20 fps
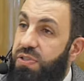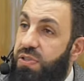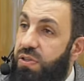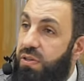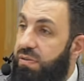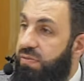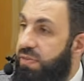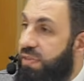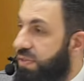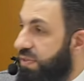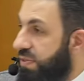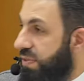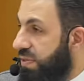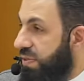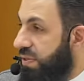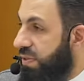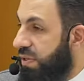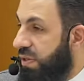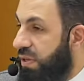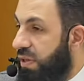
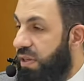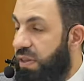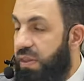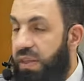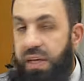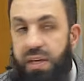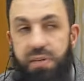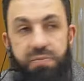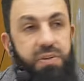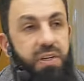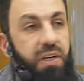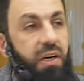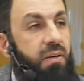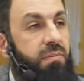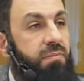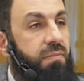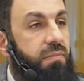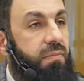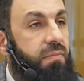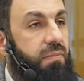servants, they have
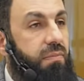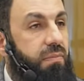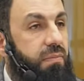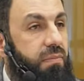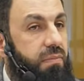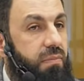come,